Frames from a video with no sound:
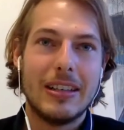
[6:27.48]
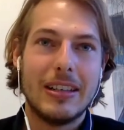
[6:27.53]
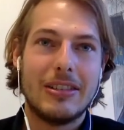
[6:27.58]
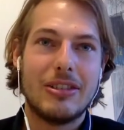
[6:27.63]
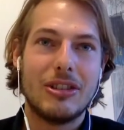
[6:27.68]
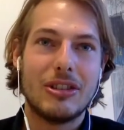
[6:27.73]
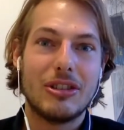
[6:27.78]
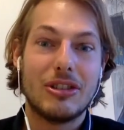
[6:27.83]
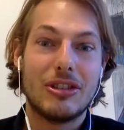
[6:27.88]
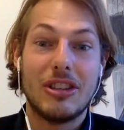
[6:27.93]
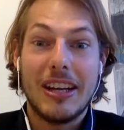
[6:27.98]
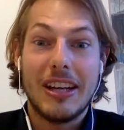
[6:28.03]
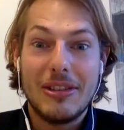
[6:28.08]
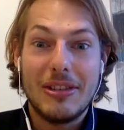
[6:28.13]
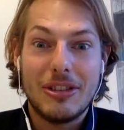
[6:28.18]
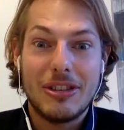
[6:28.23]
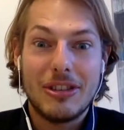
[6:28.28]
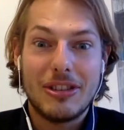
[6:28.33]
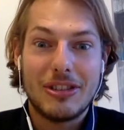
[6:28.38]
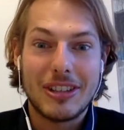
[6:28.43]
It's just
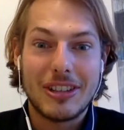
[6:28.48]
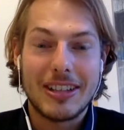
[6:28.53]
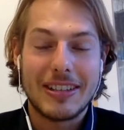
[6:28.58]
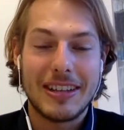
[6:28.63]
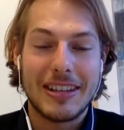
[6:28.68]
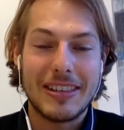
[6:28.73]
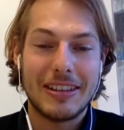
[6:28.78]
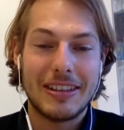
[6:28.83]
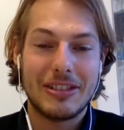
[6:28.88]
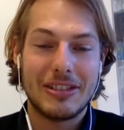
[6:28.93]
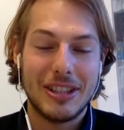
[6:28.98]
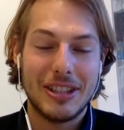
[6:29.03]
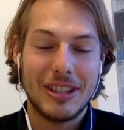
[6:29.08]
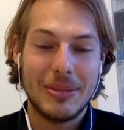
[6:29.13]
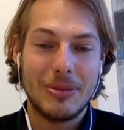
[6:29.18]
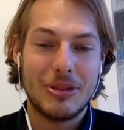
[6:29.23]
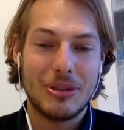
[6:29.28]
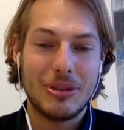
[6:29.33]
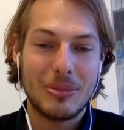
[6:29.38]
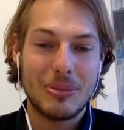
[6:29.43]
interesting that there
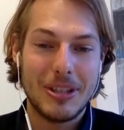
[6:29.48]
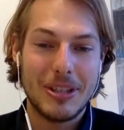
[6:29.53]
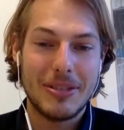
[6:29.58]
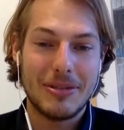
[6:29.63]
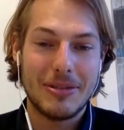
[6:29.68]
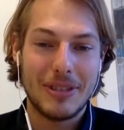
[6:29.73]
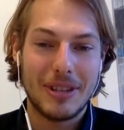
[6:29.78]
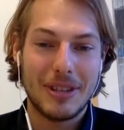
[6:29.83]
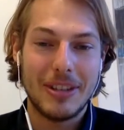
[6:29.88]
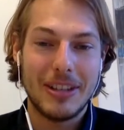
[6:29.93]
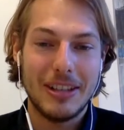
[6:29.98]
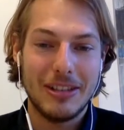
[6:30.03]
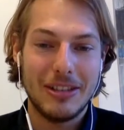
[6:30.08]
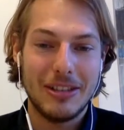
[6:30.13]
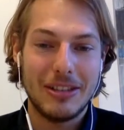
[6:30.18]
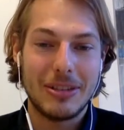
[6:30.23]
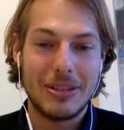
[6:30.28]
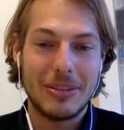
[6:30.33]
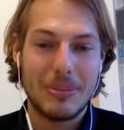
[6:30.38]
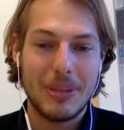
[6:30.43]
seems to be a
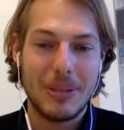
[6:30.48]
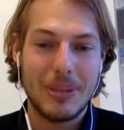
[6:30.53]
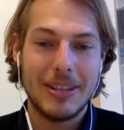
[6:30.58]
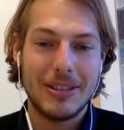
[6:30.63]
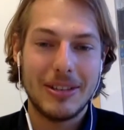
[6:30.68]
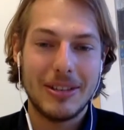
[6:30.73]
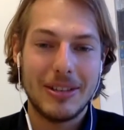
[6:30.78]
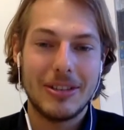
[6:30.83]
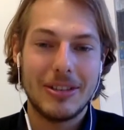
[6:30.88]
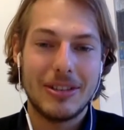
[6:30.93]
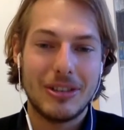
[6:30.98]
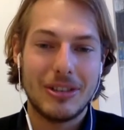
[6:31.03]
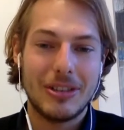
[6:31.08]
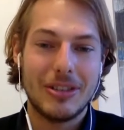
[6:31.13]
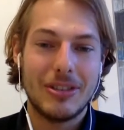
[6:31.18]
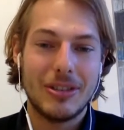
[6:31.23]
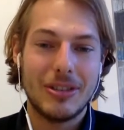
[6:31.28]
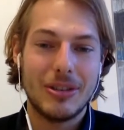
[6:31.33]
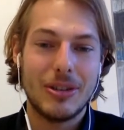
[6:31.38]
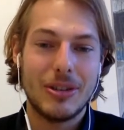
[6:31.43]
variation depending on the
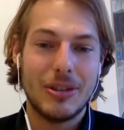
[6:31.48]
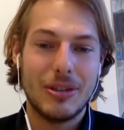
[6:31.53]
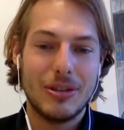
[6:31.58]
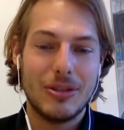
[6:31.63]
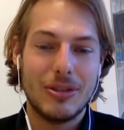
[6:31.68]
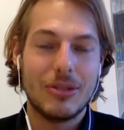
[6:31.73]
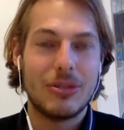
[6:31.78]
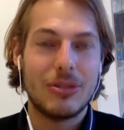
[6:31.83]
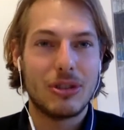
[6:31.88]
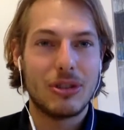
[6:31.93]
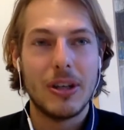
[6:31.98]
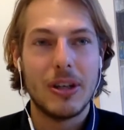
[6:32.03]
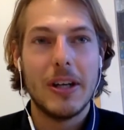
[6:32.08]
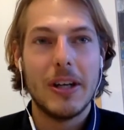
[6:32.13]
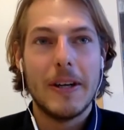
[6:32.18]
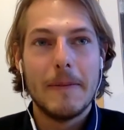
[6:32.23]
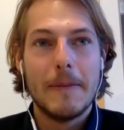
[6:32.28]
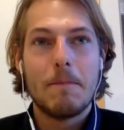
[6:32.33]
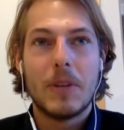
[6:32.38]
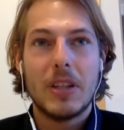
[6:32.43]
doctor you go to.
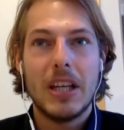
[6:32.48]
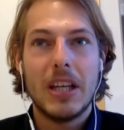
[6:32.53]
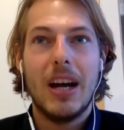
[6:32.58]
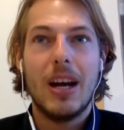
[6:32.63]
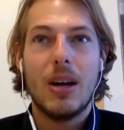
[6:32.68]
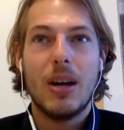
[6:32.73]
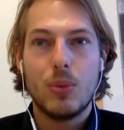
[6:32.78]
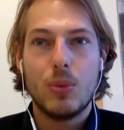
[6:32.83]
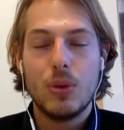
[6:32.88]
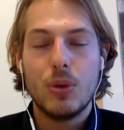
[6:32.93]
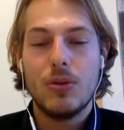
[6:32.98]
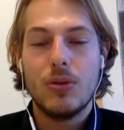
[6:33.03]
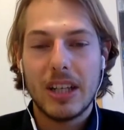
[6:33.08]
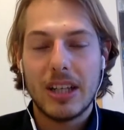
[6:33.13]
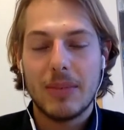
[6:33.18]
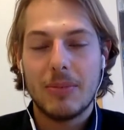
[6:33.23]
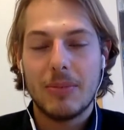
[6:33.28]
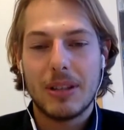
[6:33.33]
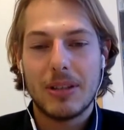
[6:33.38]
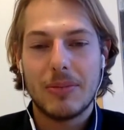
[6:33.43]
So yeah, I would
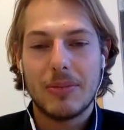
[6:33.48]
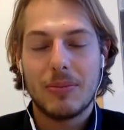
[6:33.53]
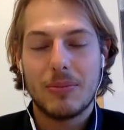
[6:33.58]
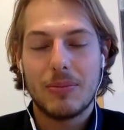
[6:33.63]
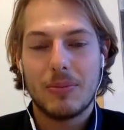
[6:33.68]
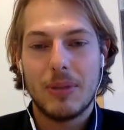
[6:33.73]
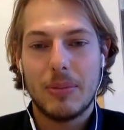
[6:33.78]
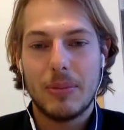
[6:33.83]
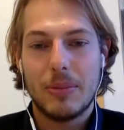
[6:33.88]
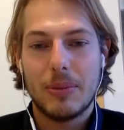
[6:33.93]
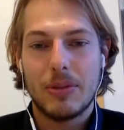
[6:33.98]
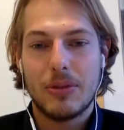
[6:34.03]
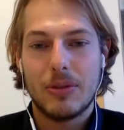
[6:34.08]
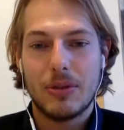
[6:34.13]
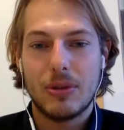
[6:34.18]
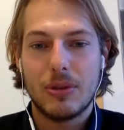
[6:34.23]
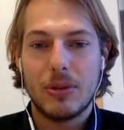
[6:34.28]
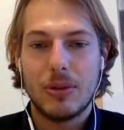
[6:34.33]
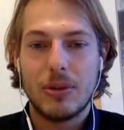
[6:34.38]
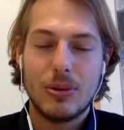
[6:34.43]
recommend people
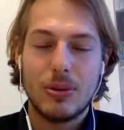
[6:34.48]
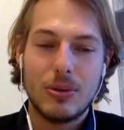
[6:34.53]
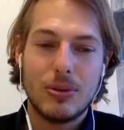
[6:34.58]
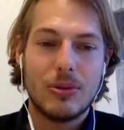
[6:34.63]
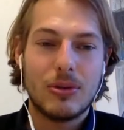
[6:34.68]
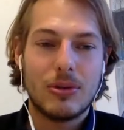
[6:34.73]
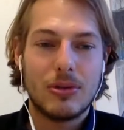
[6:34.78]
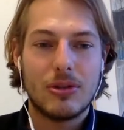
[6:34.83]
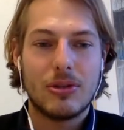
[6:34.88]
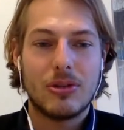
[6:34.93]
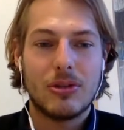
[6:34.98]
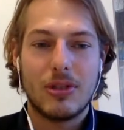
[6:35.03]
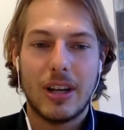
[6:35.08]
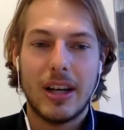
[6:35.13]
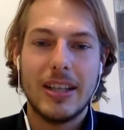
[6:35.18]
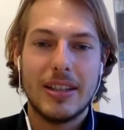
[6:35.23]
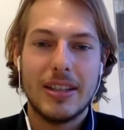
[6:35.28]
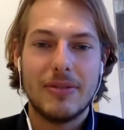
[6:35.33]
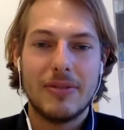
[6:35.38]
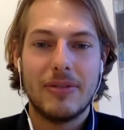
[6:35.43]
to
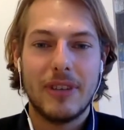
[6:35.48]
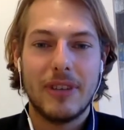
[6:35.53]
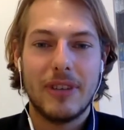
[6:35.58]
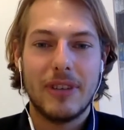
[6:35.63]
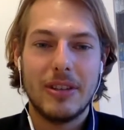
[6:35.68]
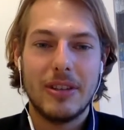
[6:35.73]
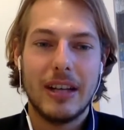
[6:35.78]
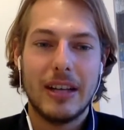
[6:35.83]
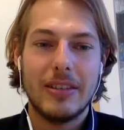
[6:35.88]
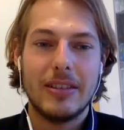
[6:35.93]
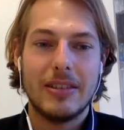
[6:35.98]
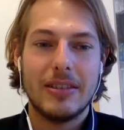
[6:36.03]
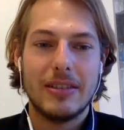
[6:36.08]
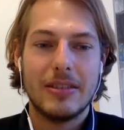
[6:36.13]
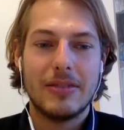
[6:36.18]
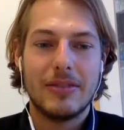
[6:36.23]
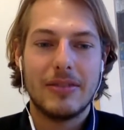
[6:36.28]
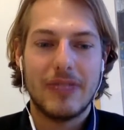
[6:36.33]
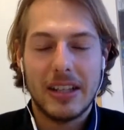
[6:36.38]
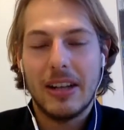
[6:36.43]
try and find out
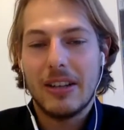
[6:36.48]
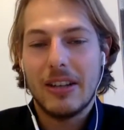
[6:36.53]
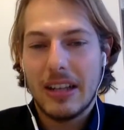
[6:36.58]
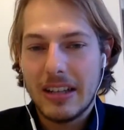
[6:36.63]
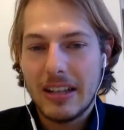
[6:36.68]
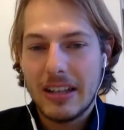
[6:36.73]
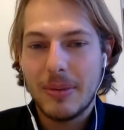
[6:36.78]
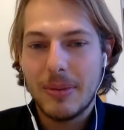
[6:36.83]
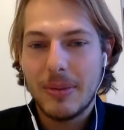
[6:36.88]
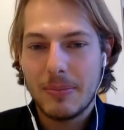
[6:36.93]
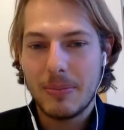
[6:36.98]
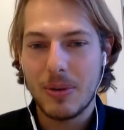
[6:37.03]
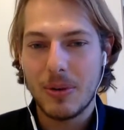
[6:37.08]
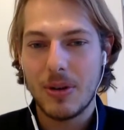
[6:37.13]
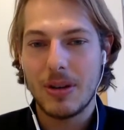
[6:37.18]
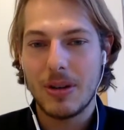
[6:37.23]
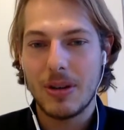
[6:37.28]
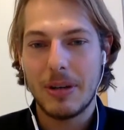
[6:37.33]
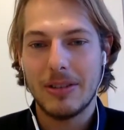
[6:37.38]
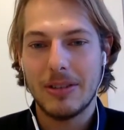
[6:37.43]
a little bit
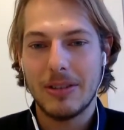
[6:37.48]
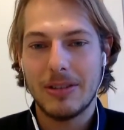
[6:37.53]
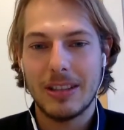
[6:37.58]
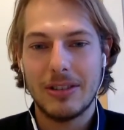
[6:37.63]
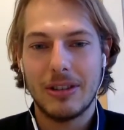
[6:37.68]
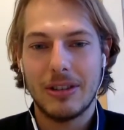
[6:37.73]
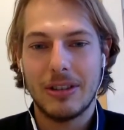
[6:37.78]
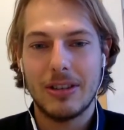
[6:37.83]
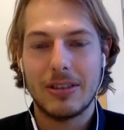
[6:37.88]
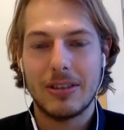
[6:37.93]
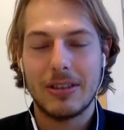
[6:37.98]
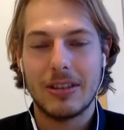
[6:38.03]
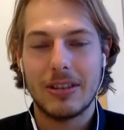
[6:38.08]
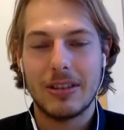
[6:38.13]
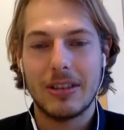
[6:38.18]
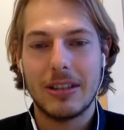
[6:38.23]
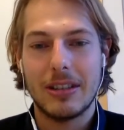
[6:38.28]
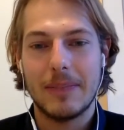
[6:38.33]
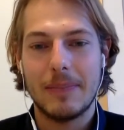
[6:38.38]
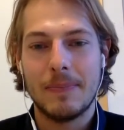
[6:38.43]
more about their
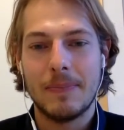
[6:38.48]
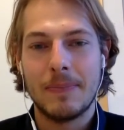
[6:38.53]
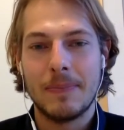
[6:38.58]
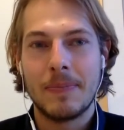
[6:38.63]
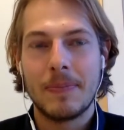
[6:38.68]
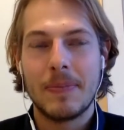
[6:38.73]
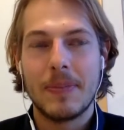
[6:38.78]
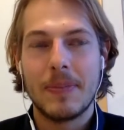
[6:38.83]
doctor.